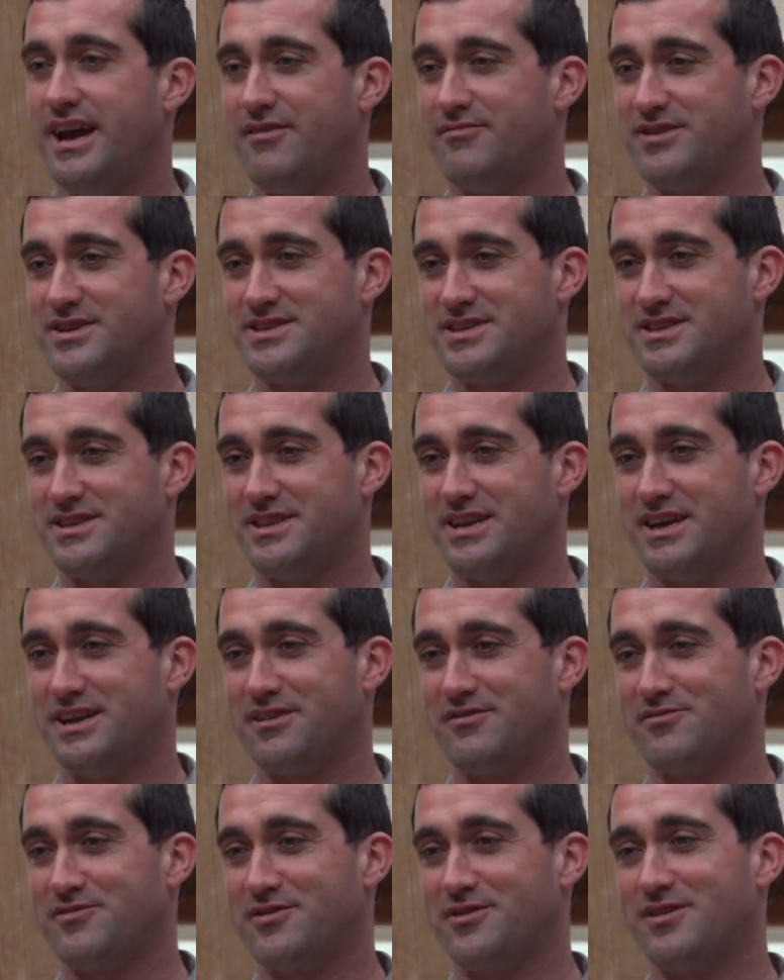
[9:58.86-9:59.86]
heavy
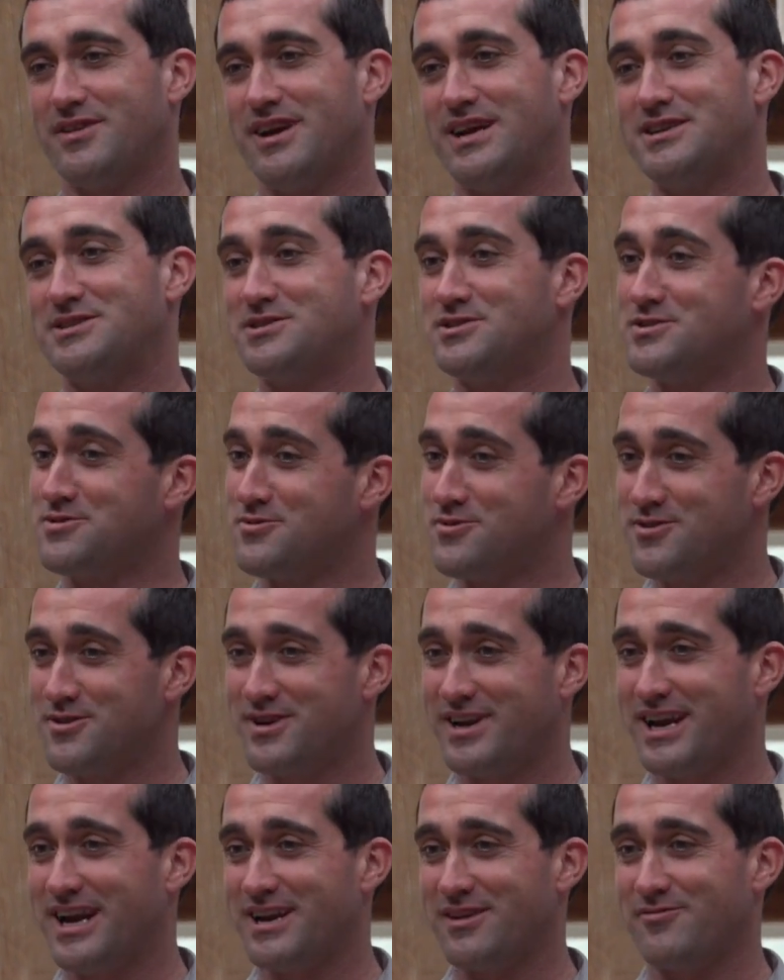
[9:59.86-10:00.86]
synthetic fertilizers or
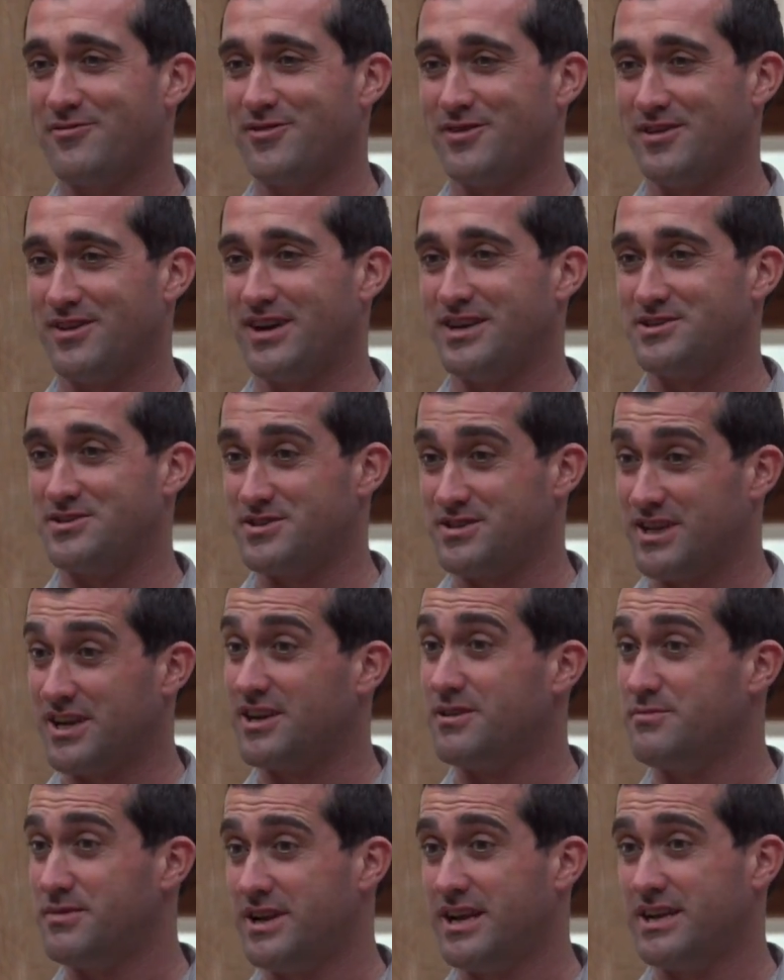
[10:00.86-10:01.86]
organic fertilizers
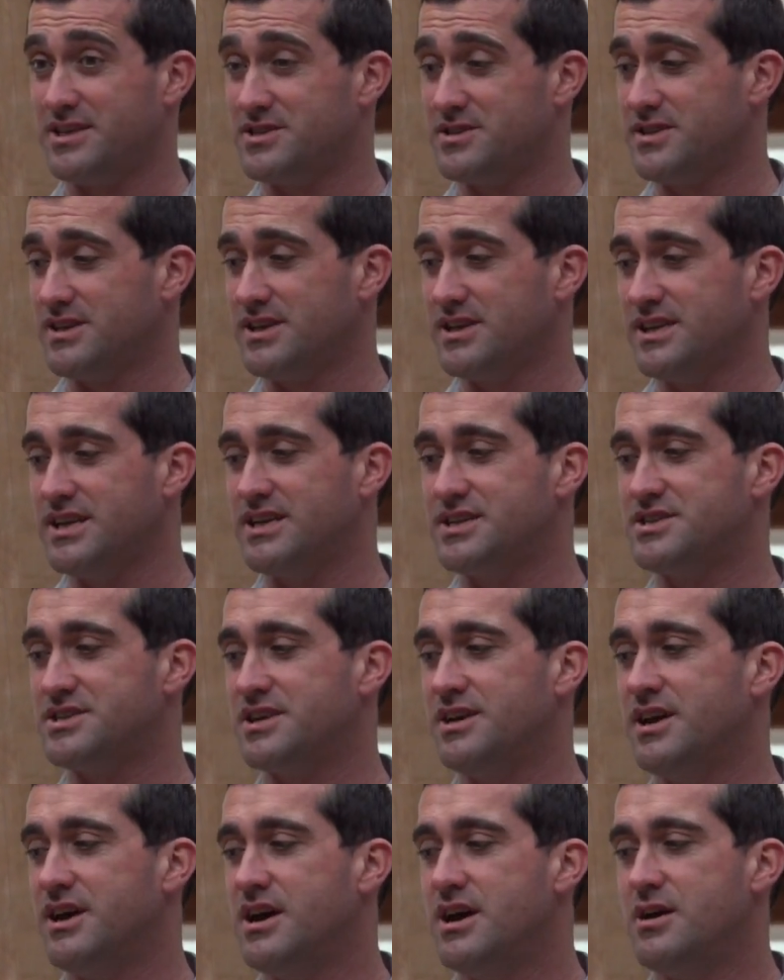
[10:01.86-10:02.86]
that could potentially
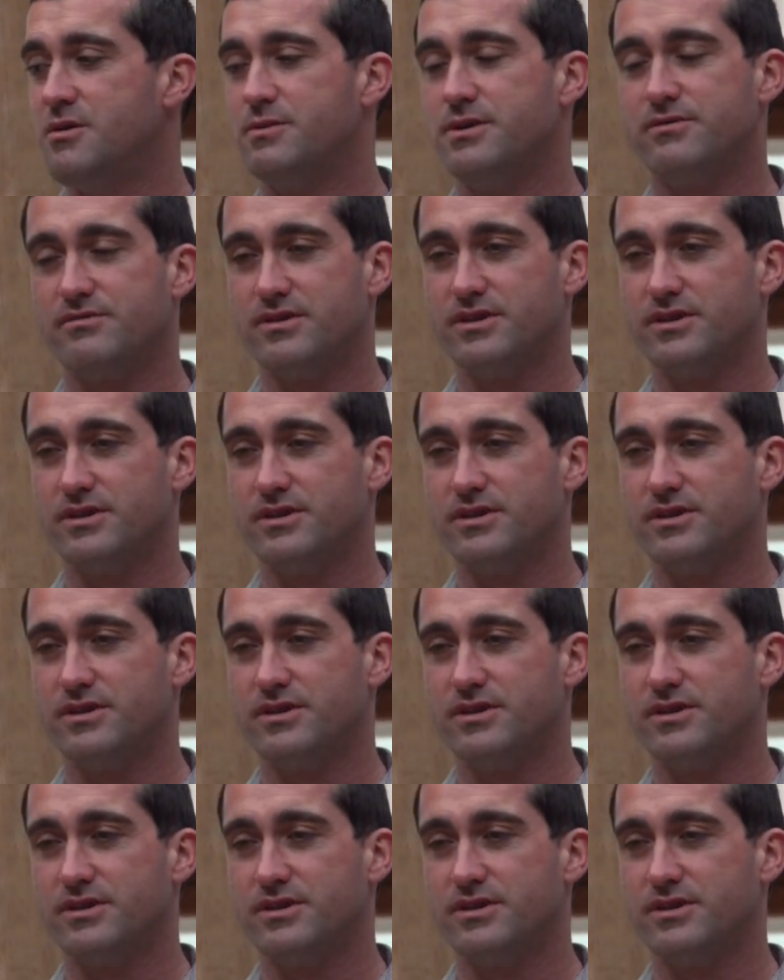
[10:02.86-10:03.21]
leach, we